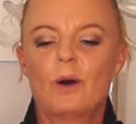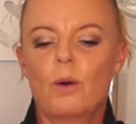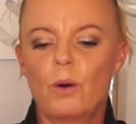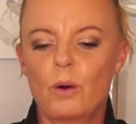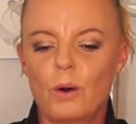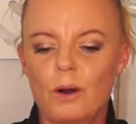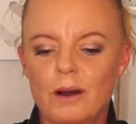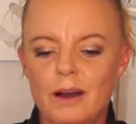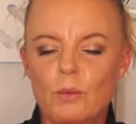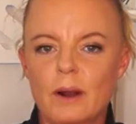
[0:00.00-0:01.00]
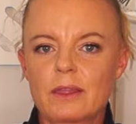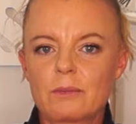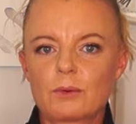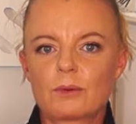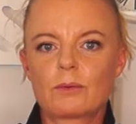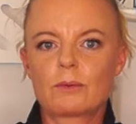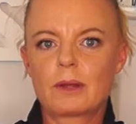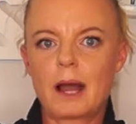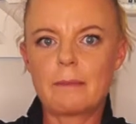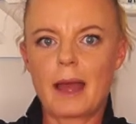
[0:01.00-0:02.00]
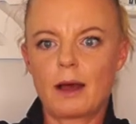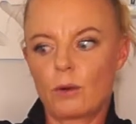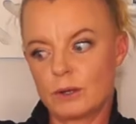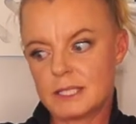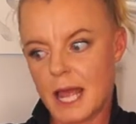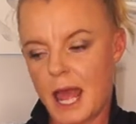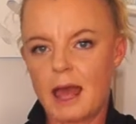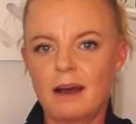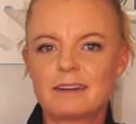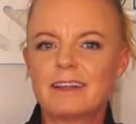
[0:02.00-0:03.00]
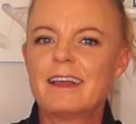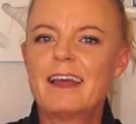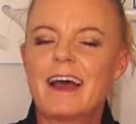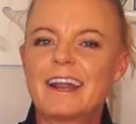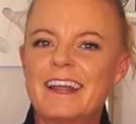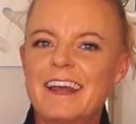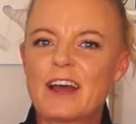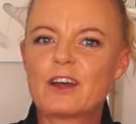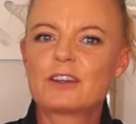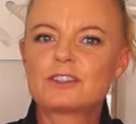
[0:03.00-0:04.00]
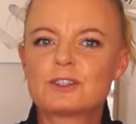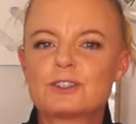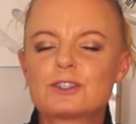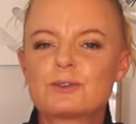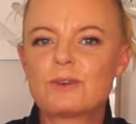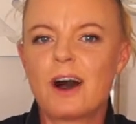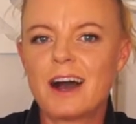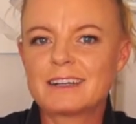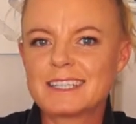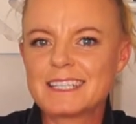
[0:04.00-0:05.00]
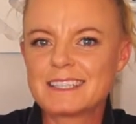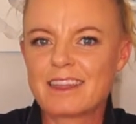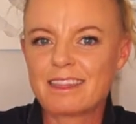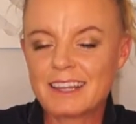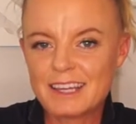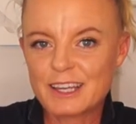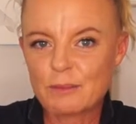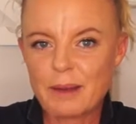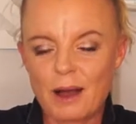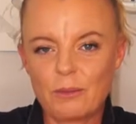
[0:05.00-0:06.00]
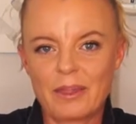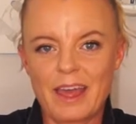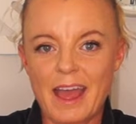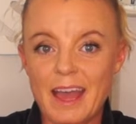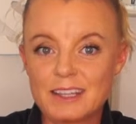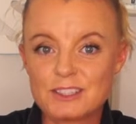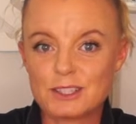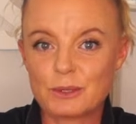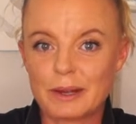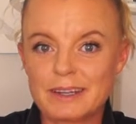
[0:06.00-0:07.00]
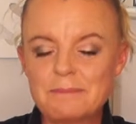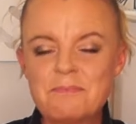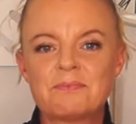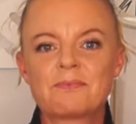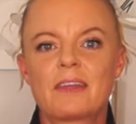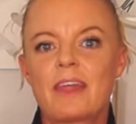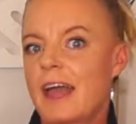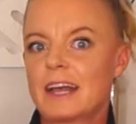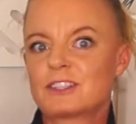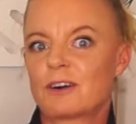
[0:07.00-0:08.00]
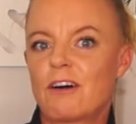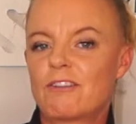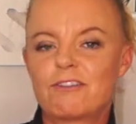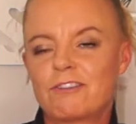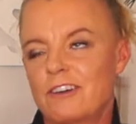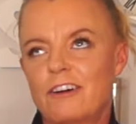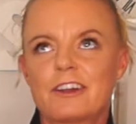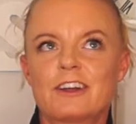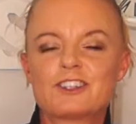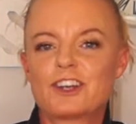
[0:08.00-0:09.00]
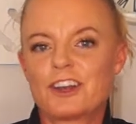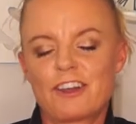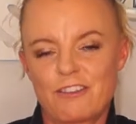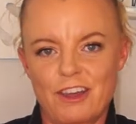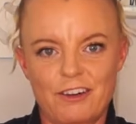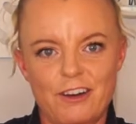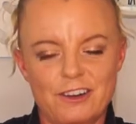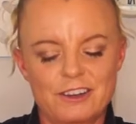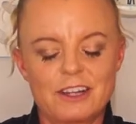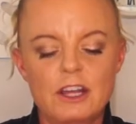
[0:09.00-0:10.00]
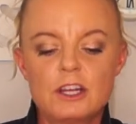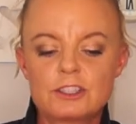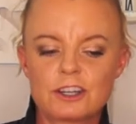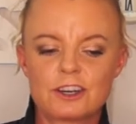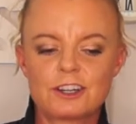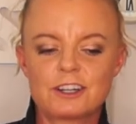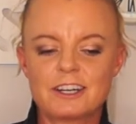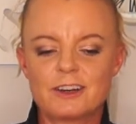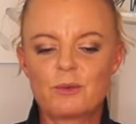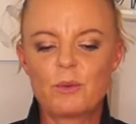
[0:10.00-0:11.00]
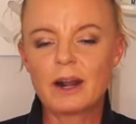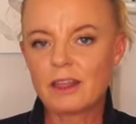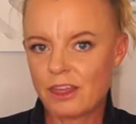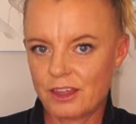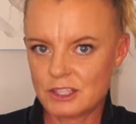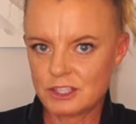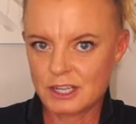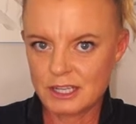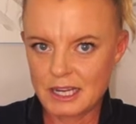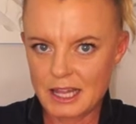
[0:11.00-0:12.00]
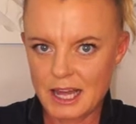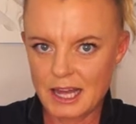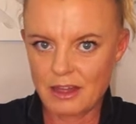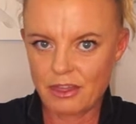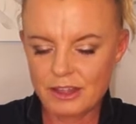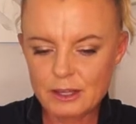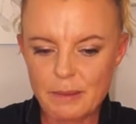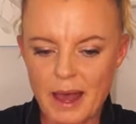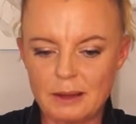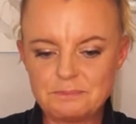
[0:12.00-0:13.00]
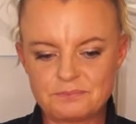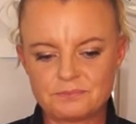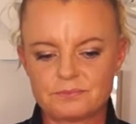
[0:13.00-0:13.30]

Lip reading: or one of them will come out or down. And as soon as the rider isn't thinking about what their hands are doing, the hands are off on a journey of their own. So one of the things you can think about